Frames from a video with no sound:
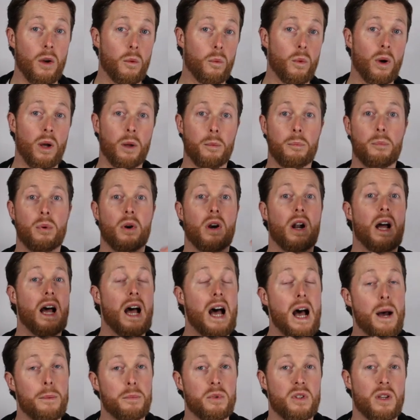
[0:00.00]
well,
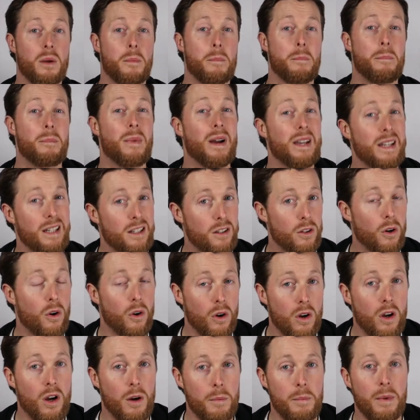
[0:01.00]
perhaps it might
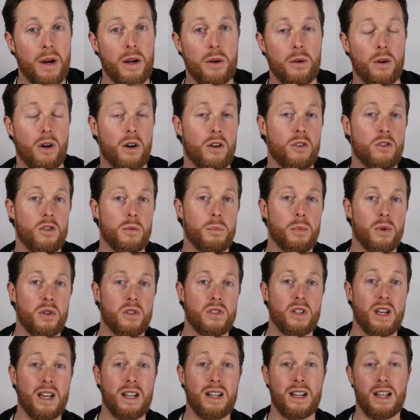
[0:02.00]
not come out
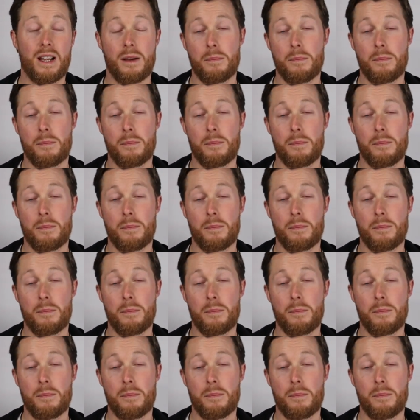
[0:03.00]
100%.